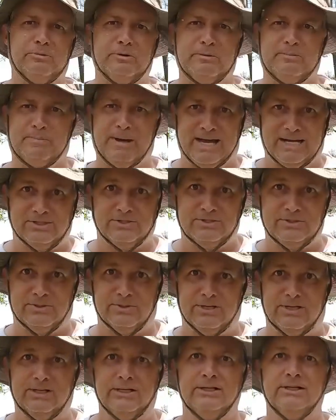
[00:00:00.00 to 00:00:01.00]
bit of
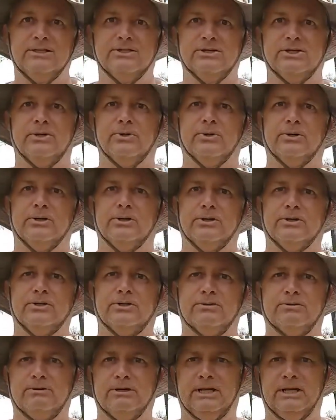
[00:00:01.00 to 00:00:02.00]
backstory. She ordered
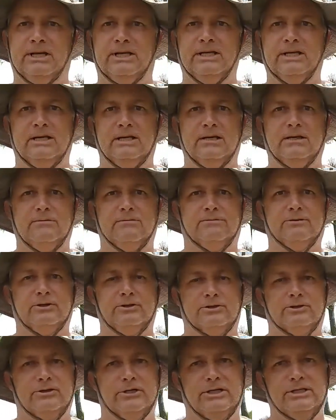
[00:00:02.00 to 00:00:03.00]
3
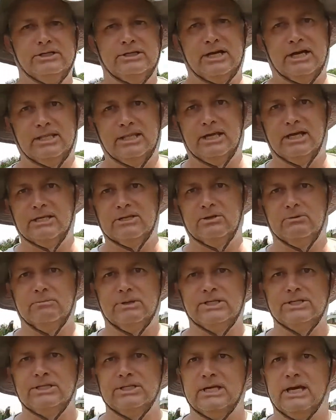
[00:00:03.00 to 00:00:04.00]
fruit trees. I think I
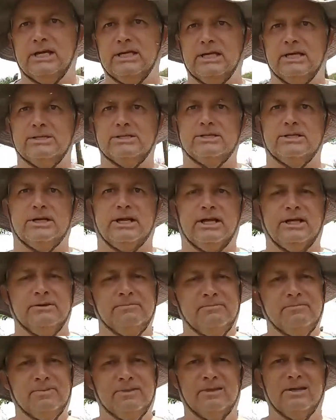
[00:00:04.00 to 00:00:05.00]
mentioned that yesterday.
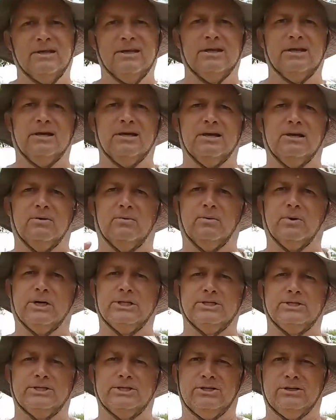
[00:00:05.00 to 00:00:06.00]

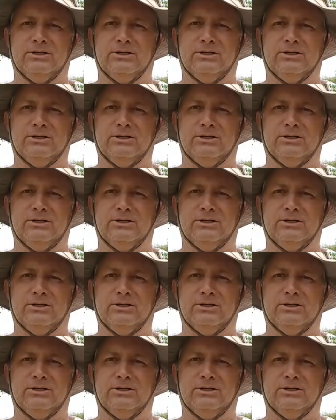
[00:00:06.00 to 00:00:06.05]
One